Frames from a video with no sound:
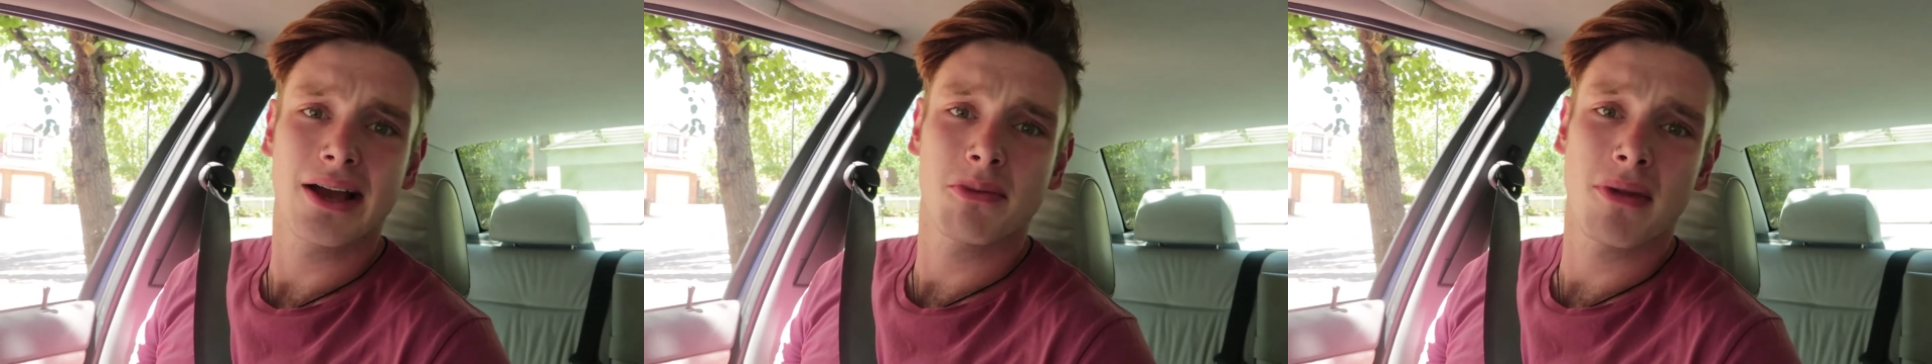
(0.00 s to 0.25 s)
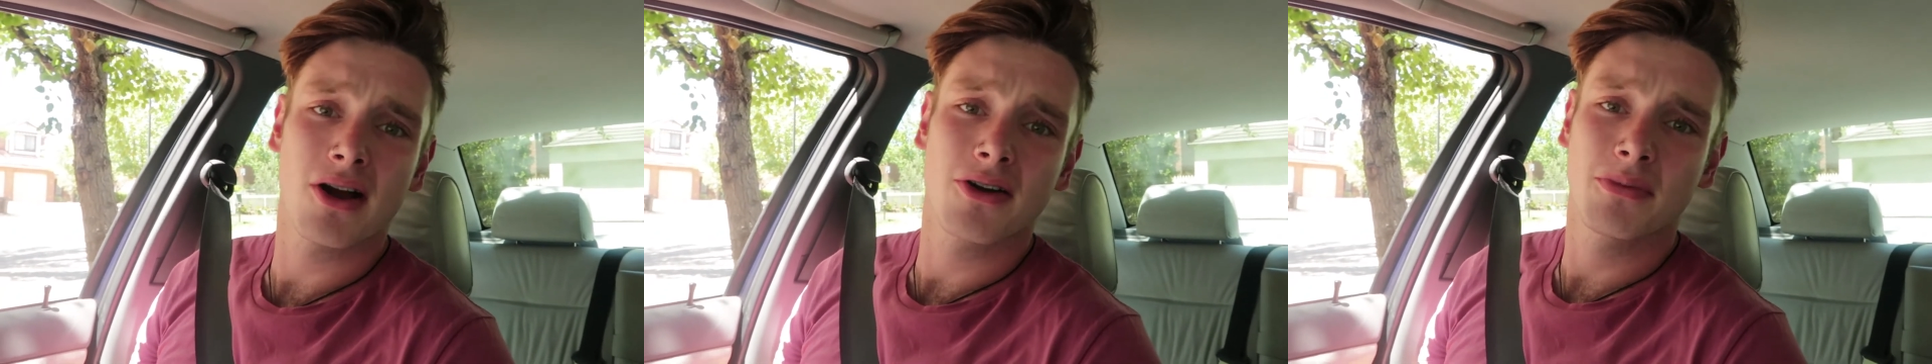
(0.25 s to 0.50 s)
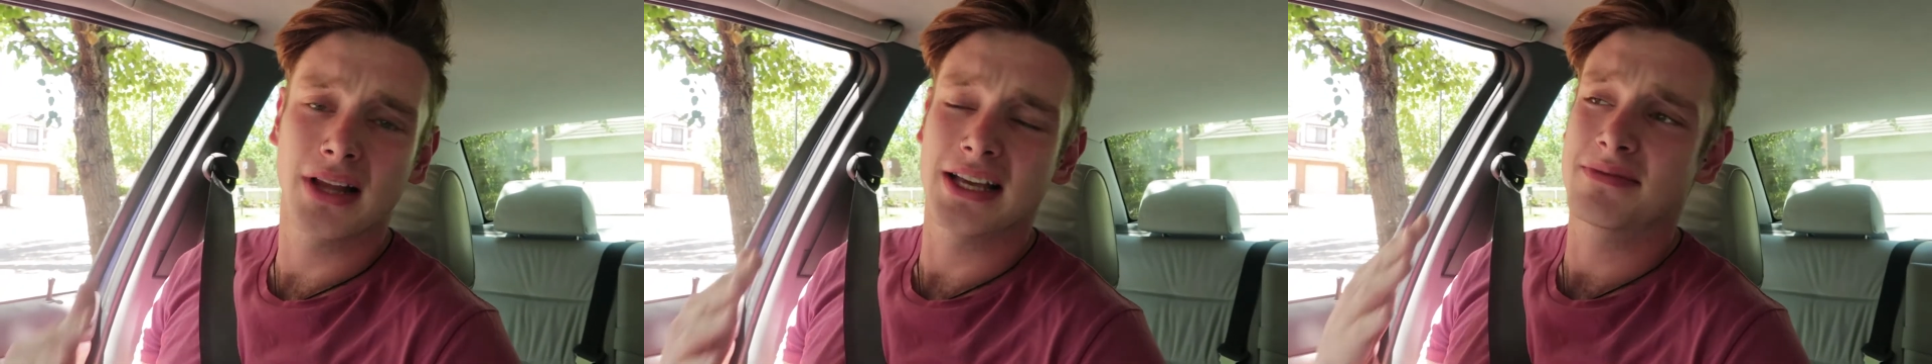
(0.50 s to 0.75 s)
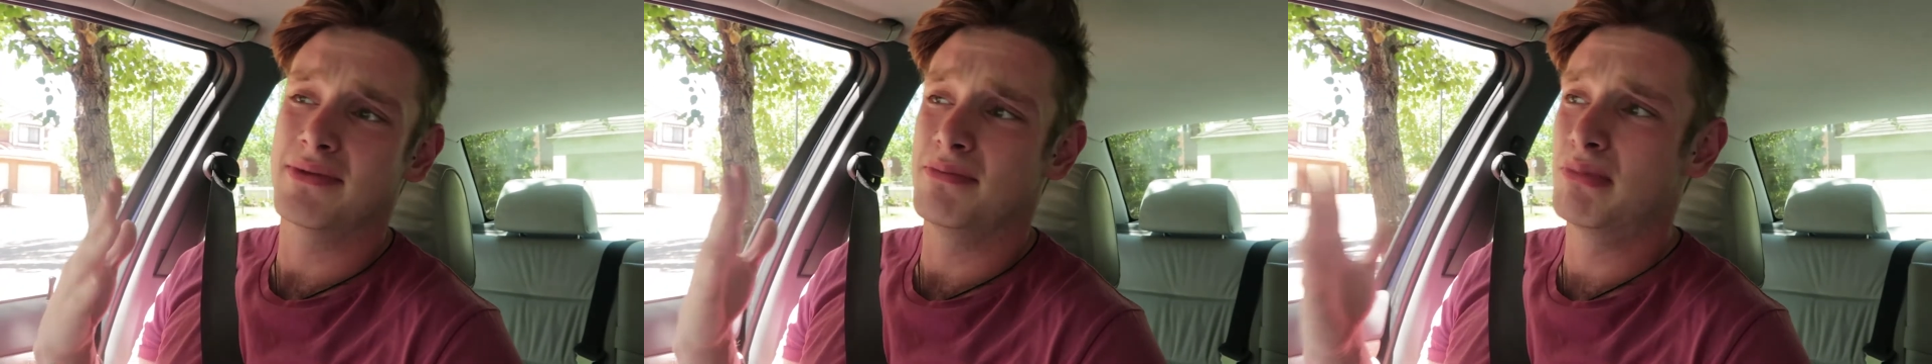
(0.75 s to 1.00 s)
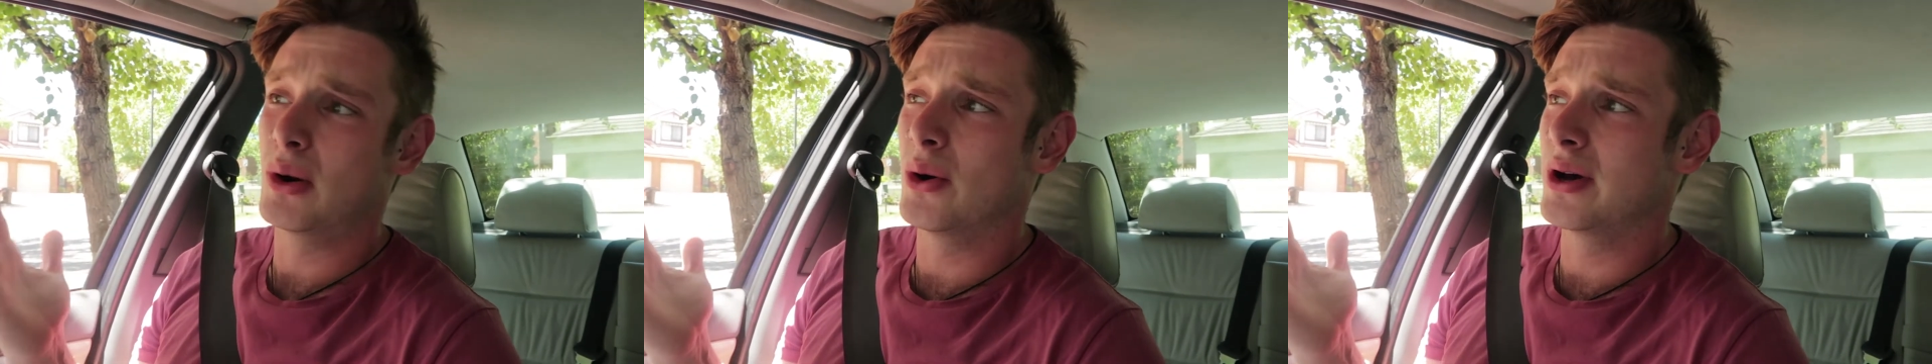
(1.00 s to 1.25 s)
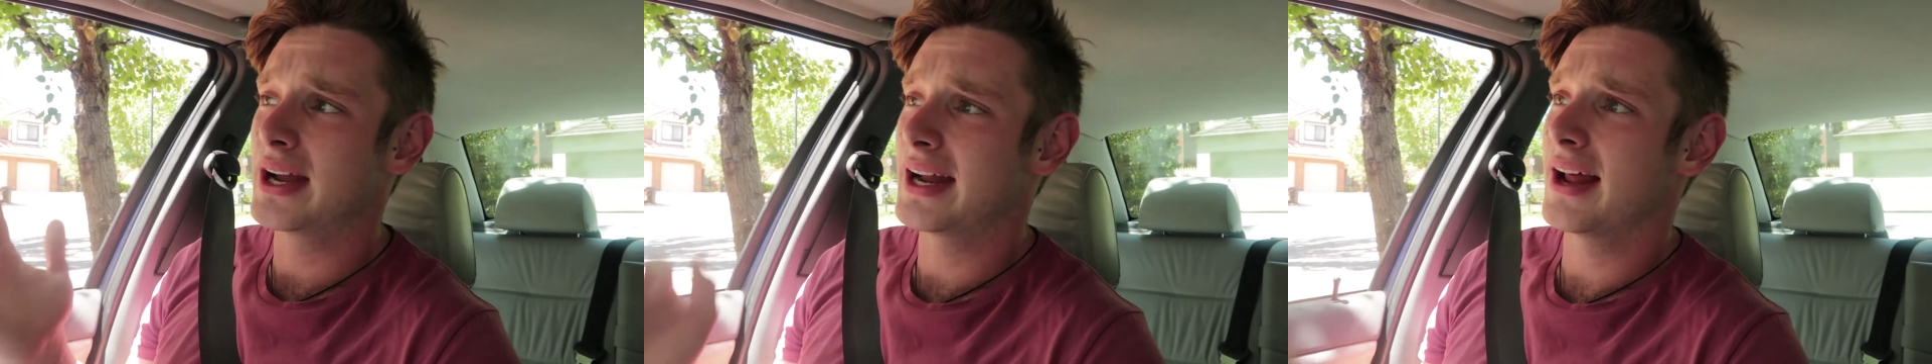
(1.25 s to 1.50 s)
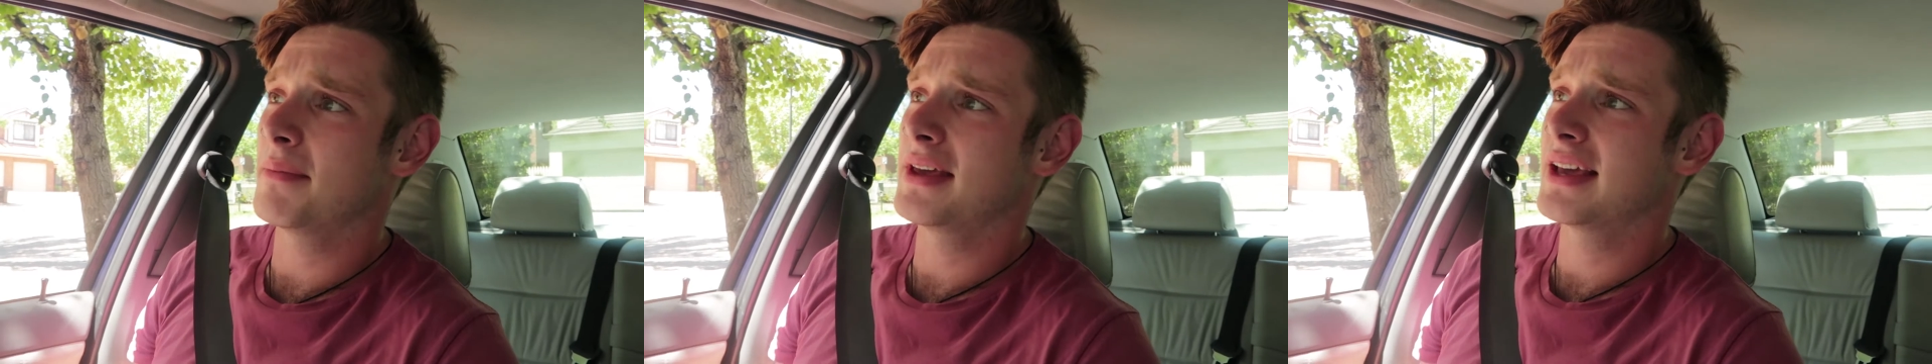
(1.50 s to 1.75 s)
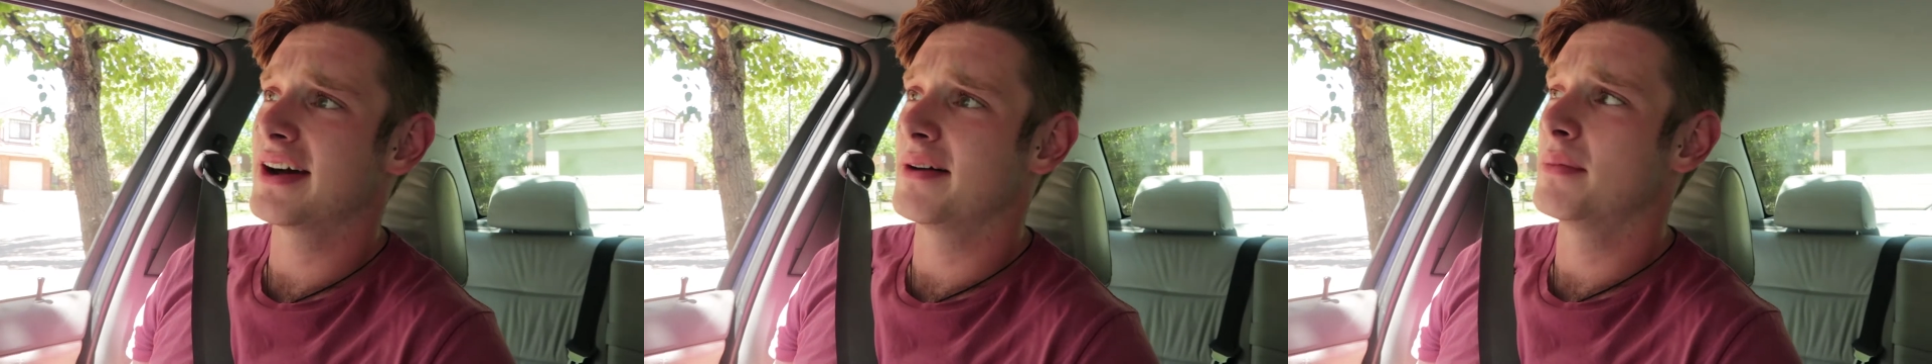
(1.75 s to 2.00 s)
get my replacement board and I
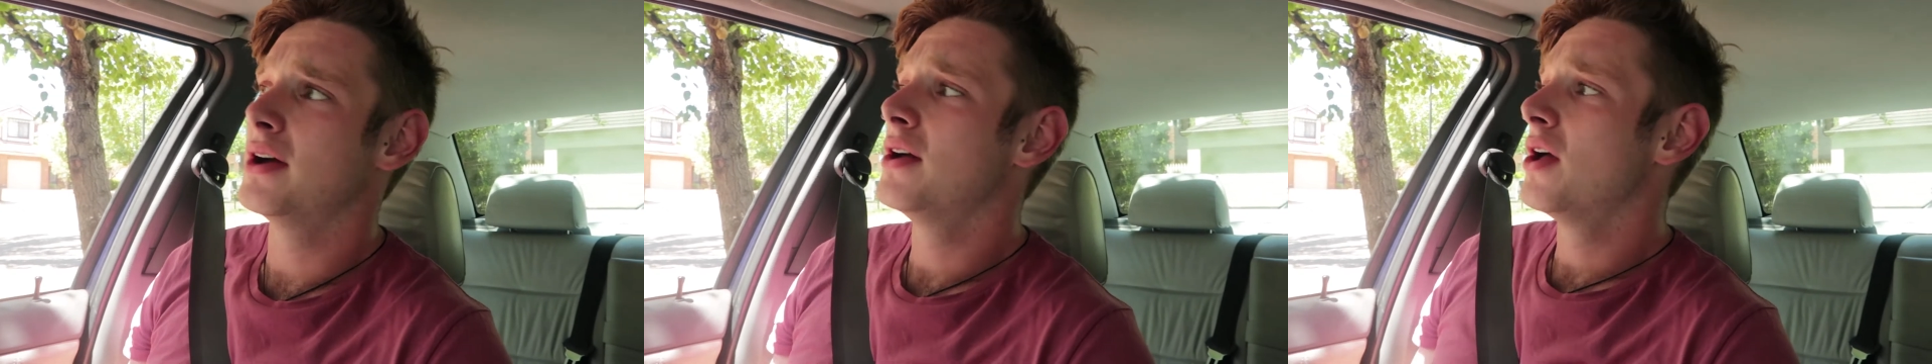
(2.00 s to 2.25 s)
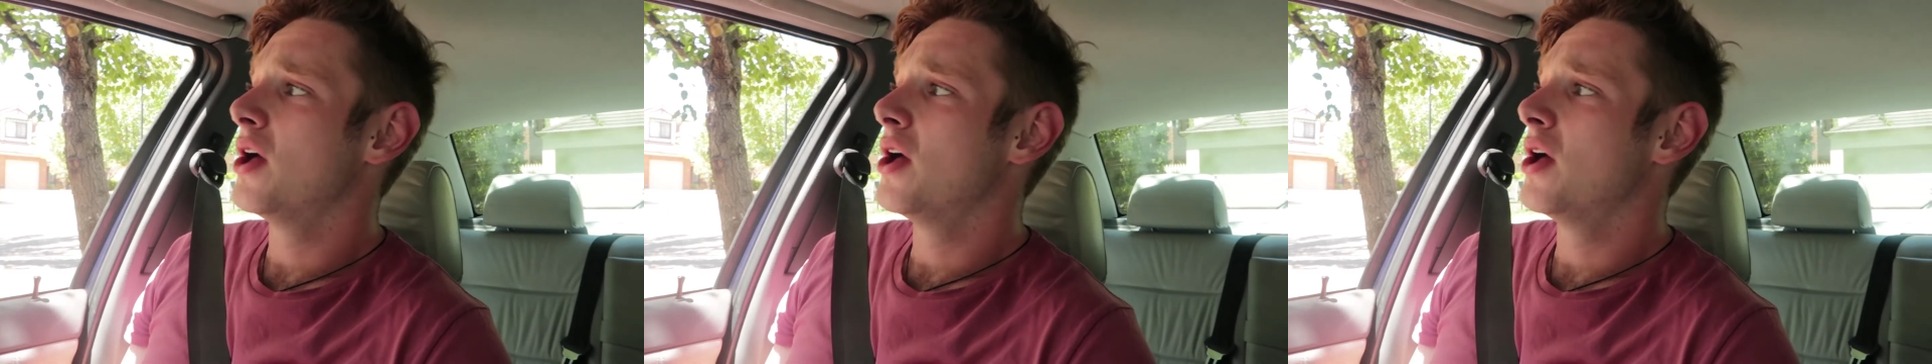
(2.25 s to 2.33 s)
become